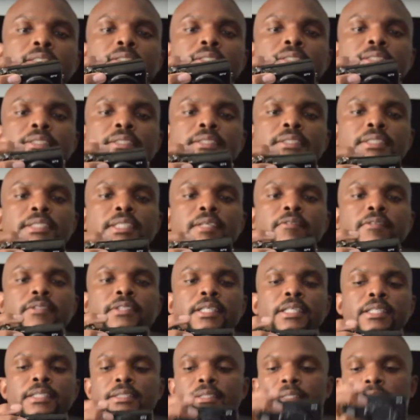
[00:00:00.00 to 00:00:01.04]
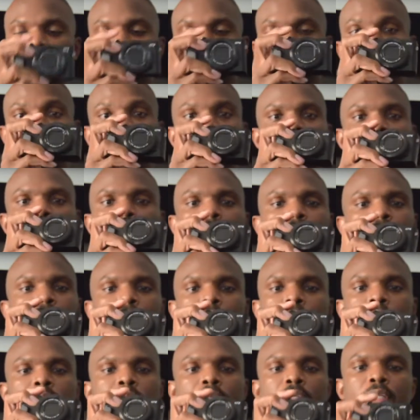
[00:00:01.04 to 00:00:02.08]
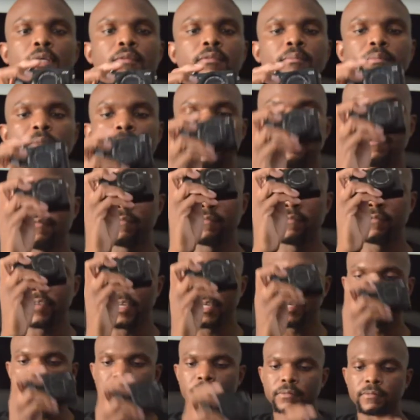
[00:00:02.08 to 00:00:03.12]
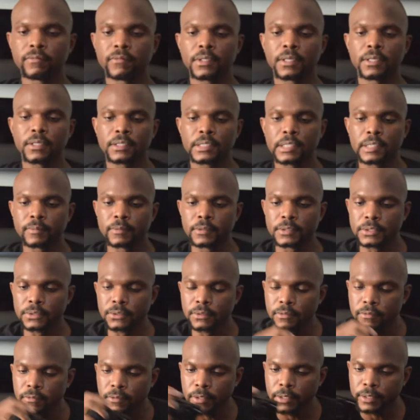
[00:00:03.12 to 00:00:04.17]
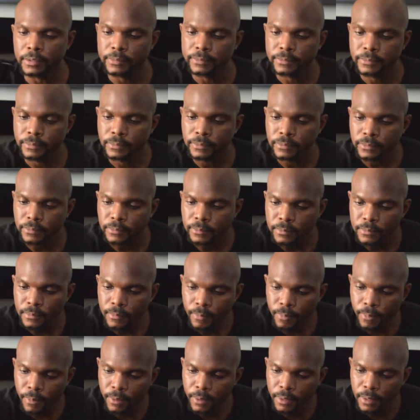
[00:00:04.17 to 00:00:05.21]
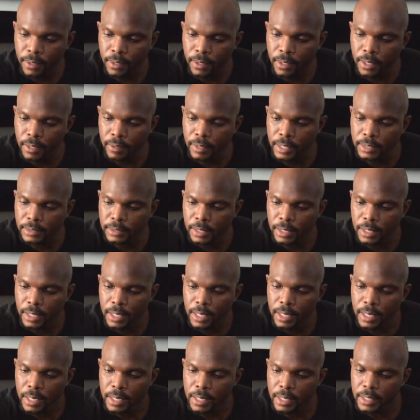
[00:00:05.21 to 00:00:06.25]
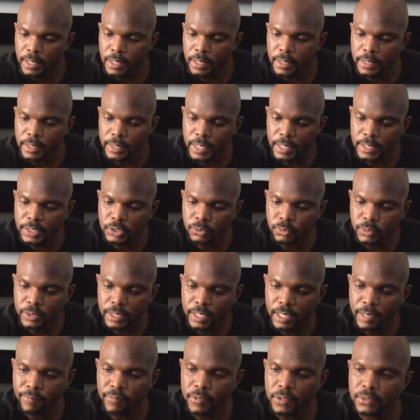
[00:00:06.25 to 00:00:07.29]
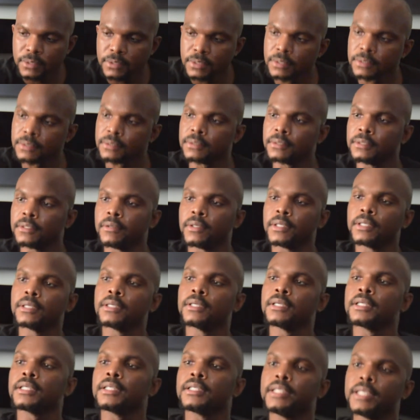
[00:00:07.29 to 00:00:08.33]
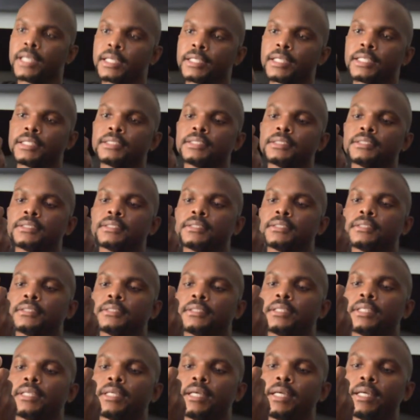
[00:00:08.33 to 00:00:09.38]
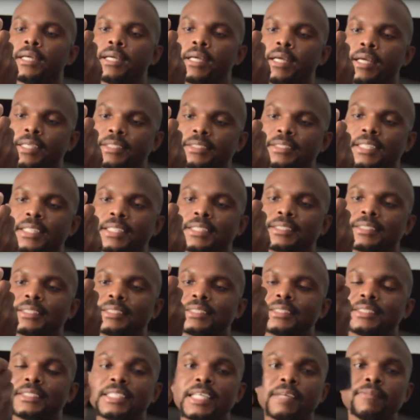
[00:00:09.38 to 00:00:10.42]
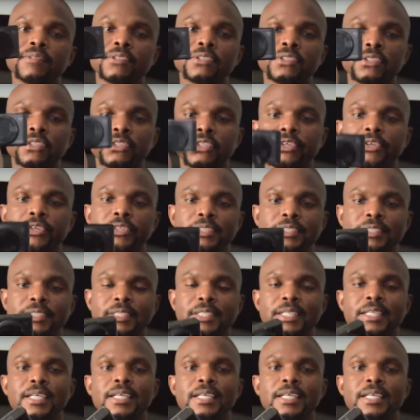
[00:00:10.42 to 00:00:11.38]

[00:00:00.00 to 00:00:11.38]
G7X. I love it, love it, love it. My favorite vlog camera so far. Alright. Next we have this Canon SX730.